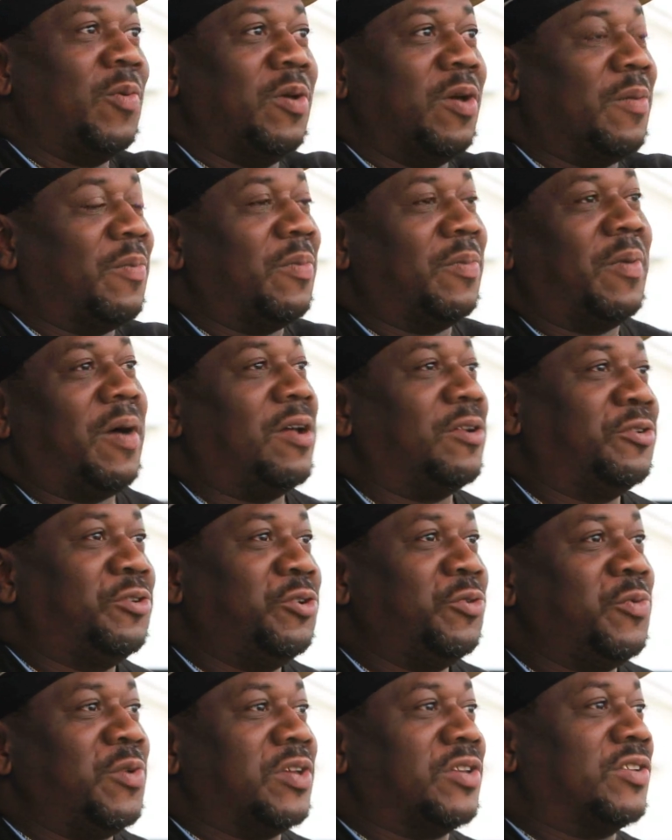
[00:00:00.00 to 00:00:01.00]
me up about
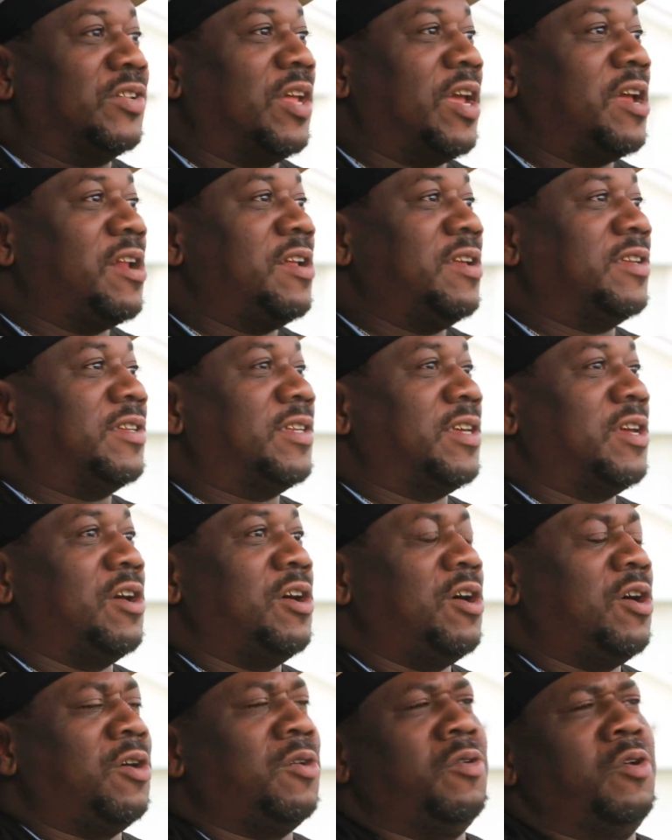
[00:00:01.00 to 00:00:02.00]
2 weeks later and he
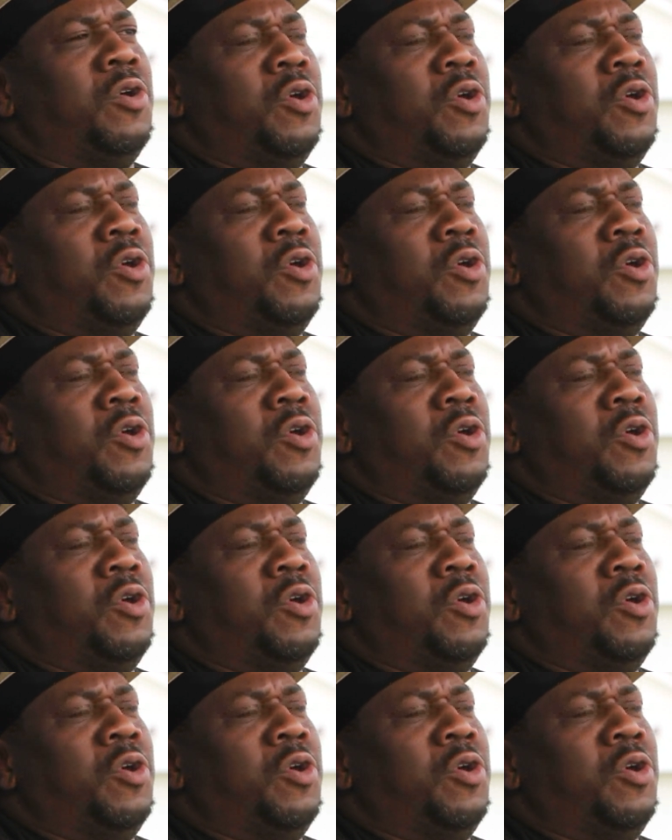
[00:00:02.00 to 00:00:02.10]
said,